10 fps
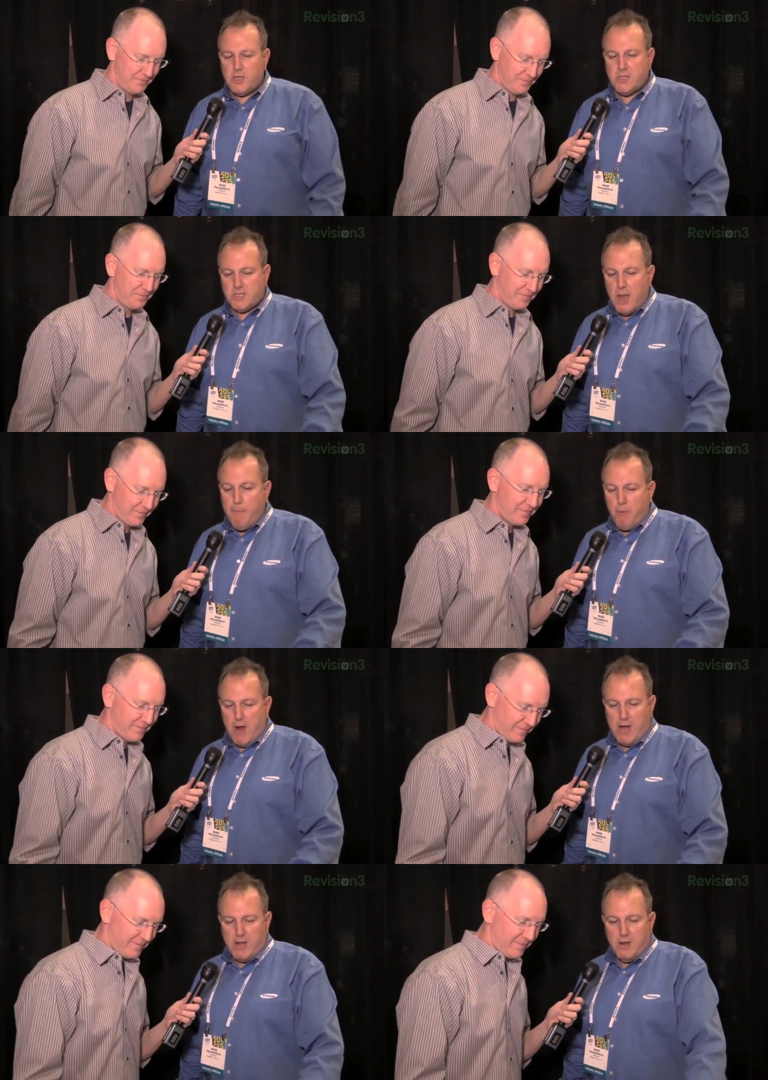
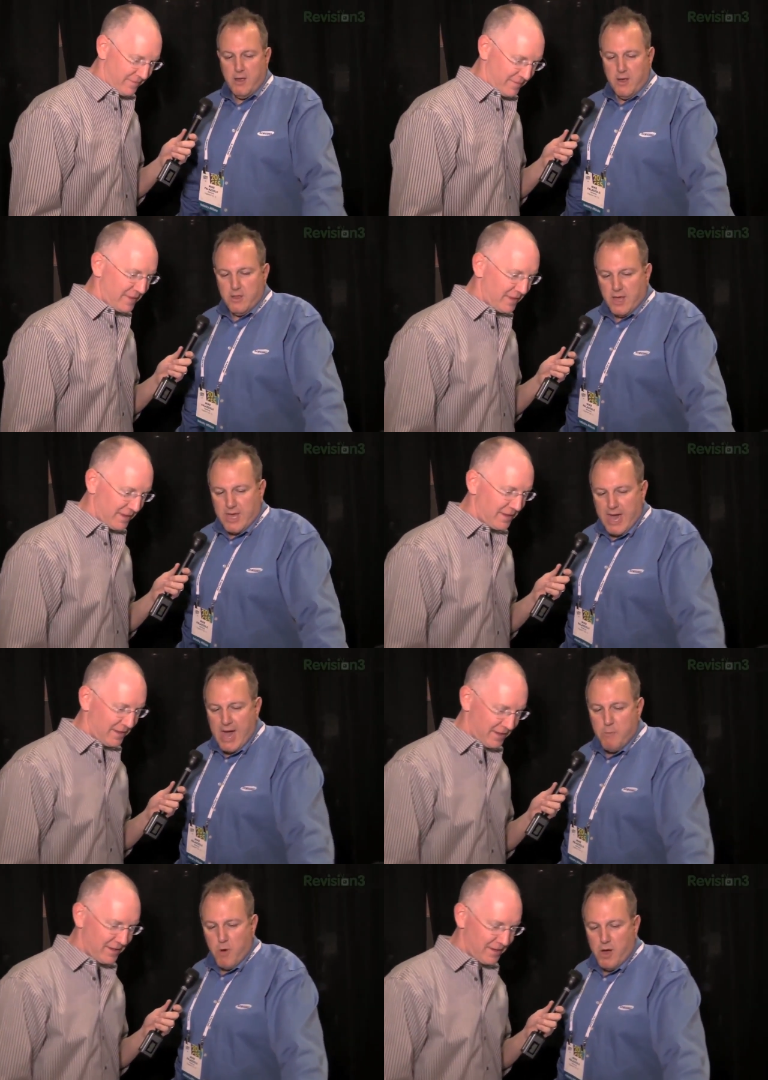Speaker 1: separated the
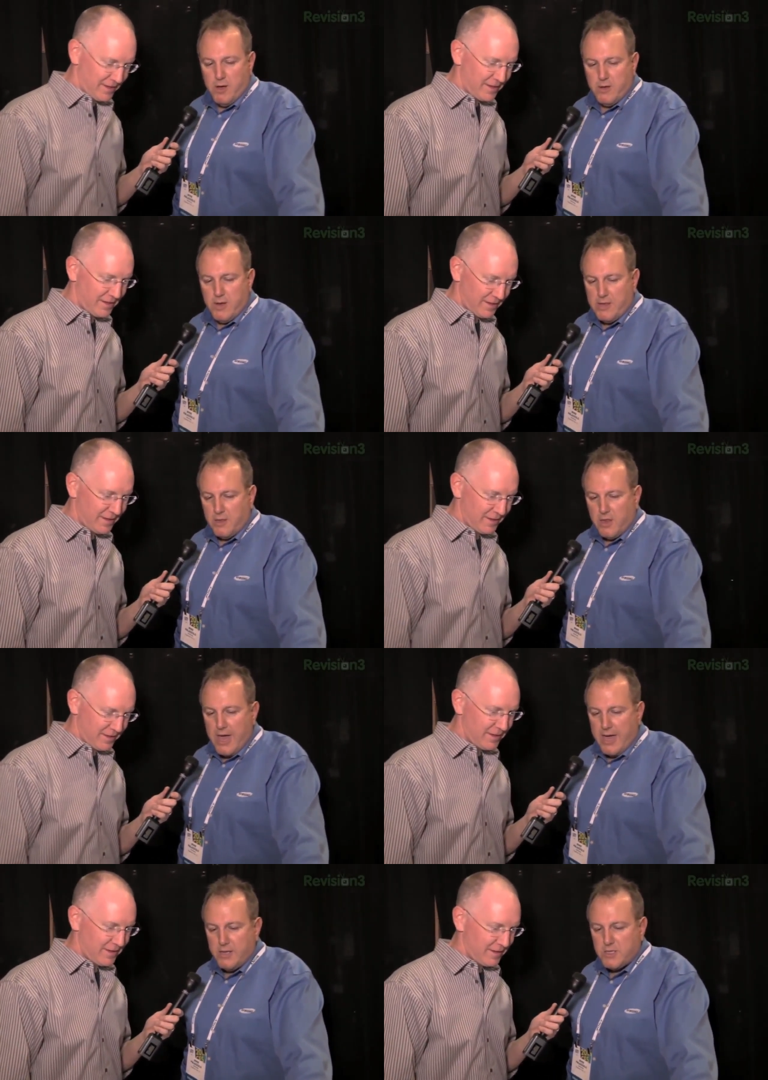camera and the
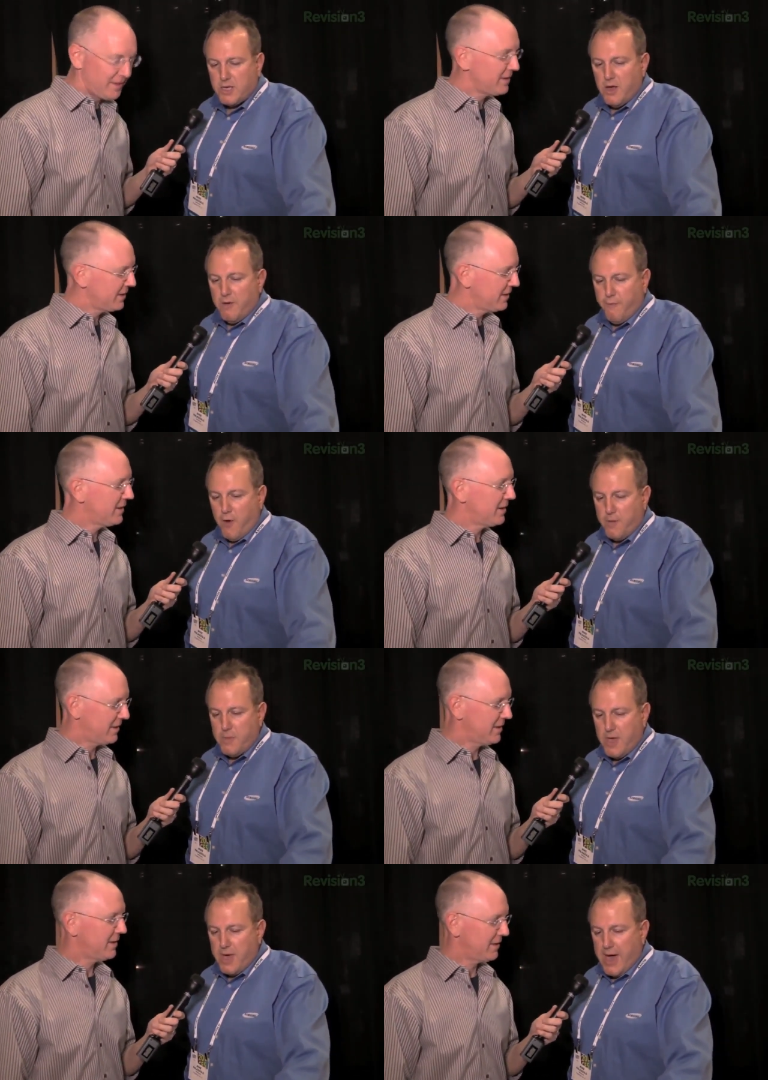lens from
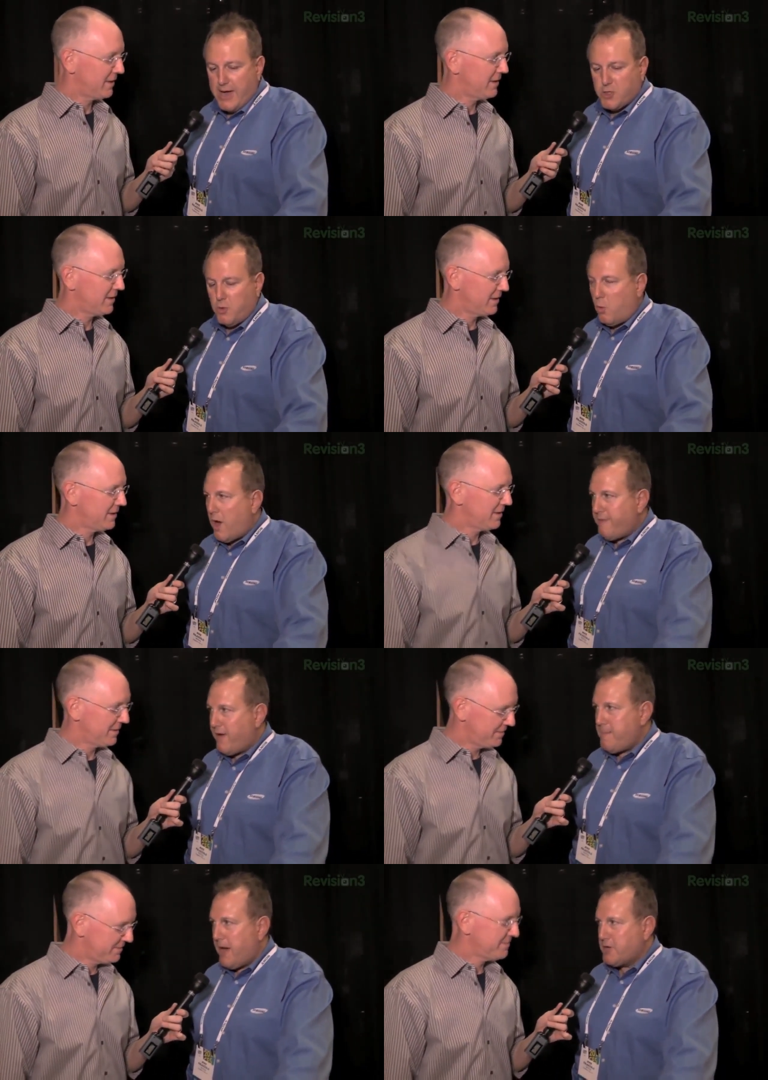the actual
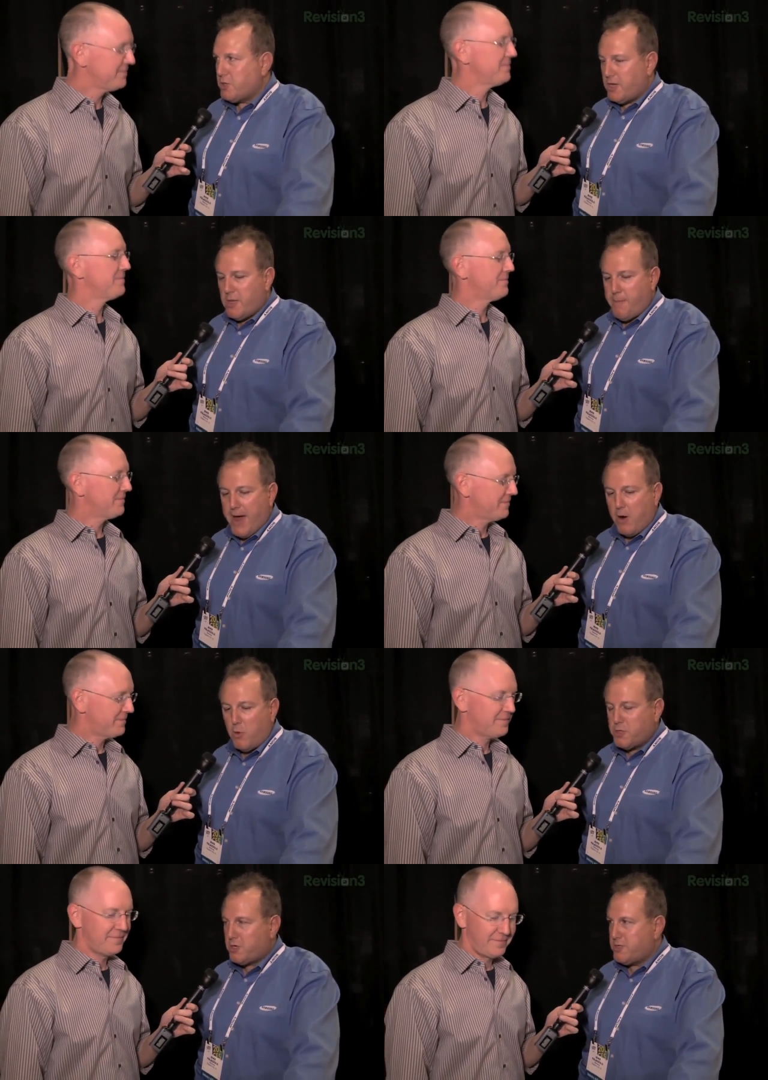Wi-Fi module and the
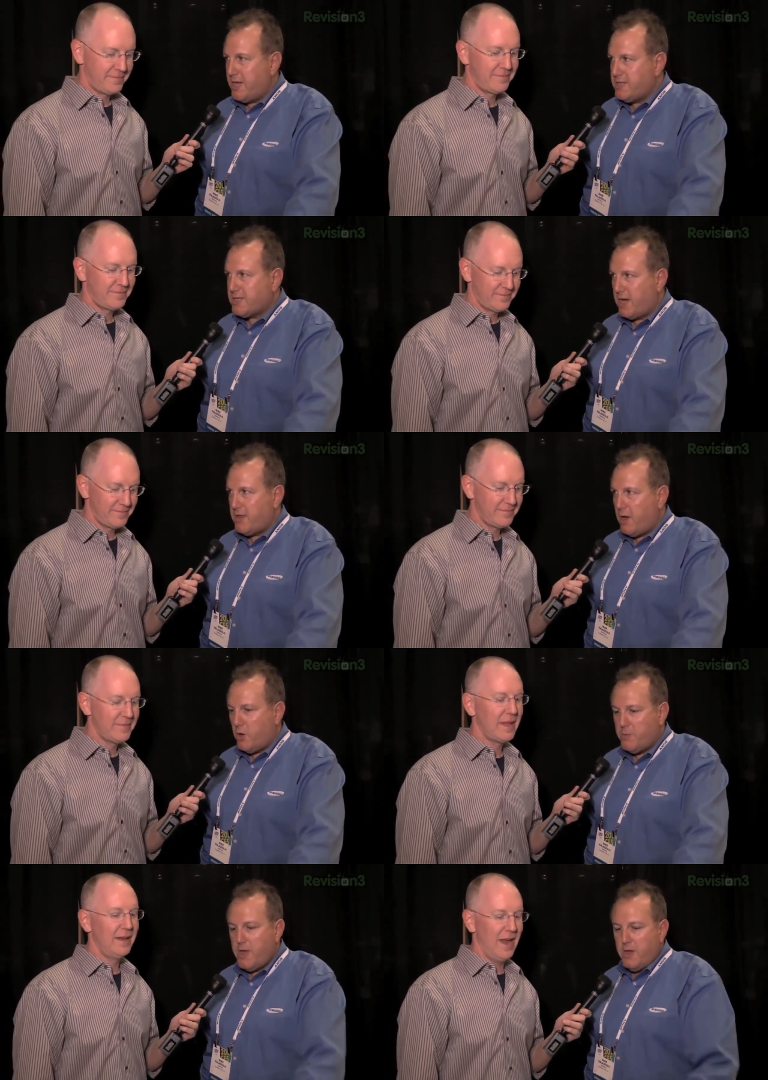power, which goes inside the
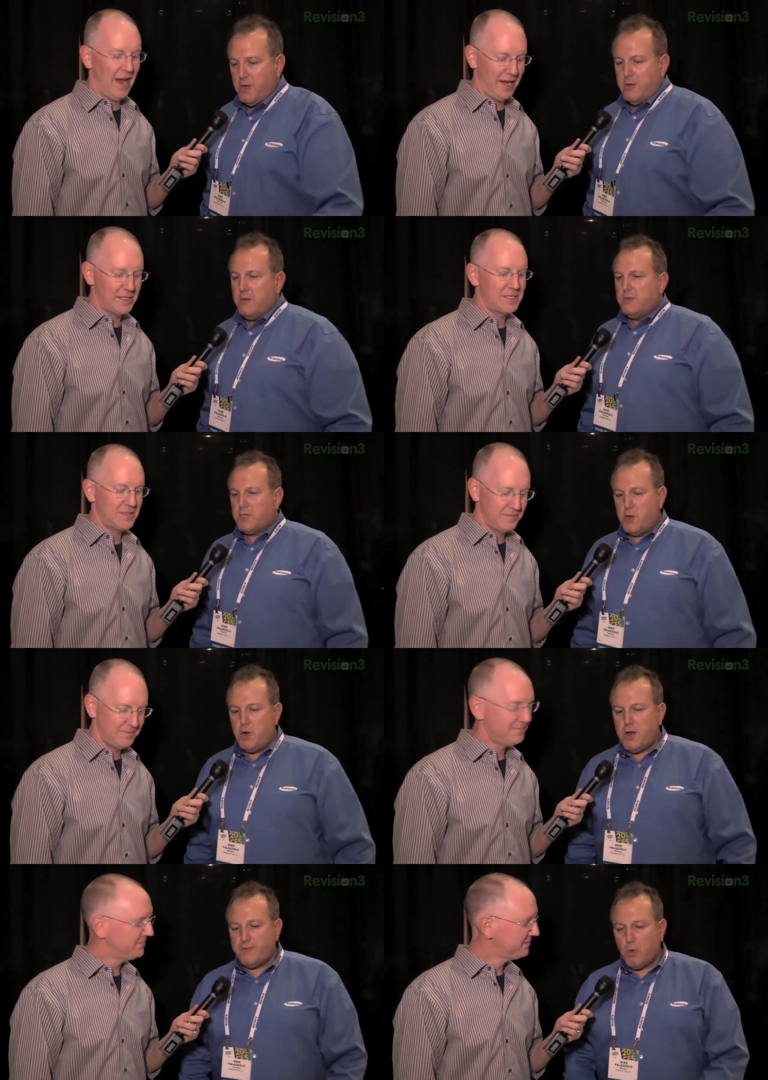home. Nice. So
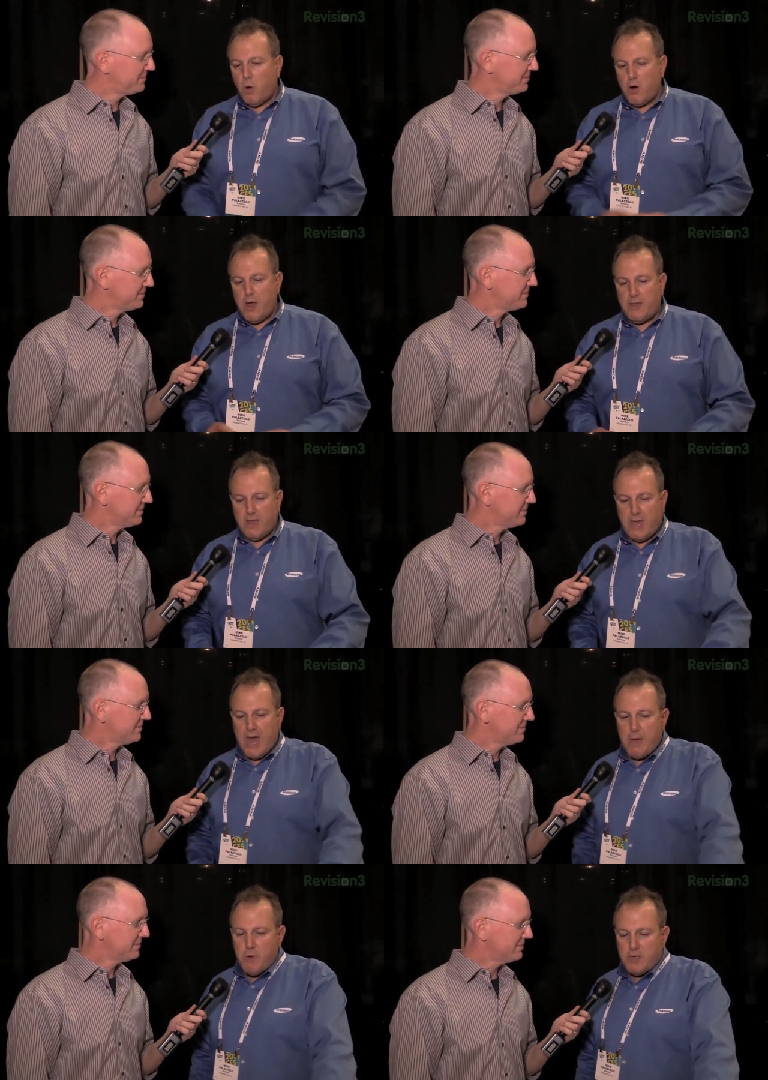you don't have to worry. And the
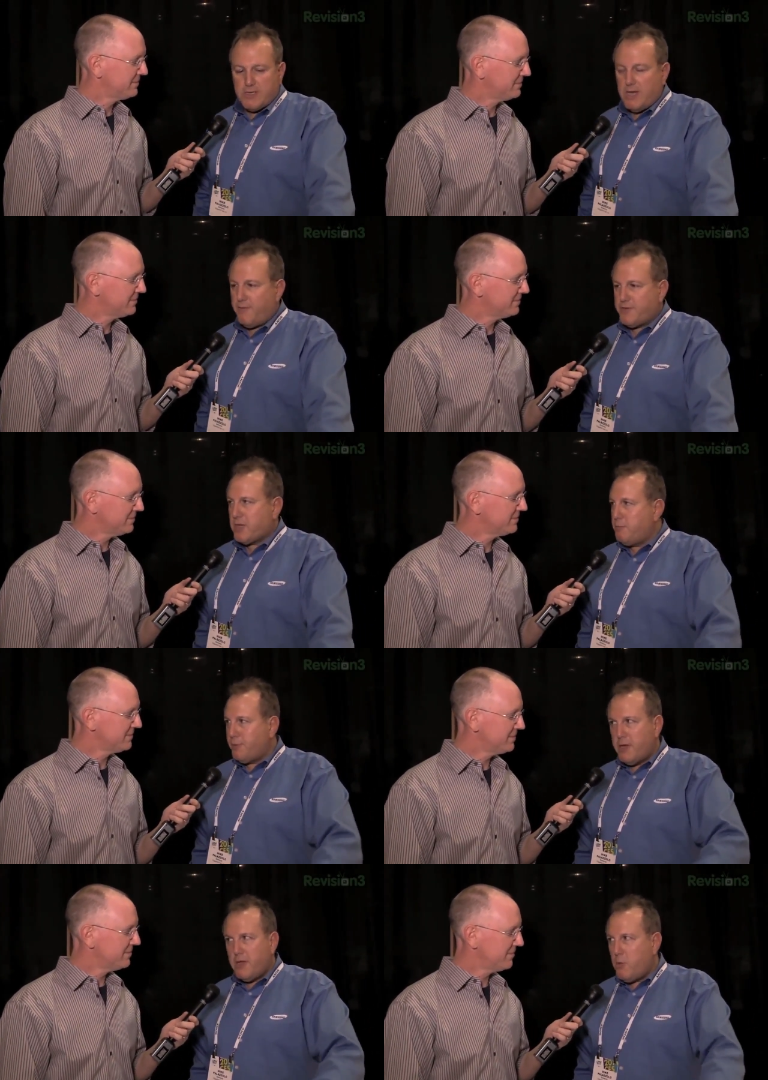camera itself is completely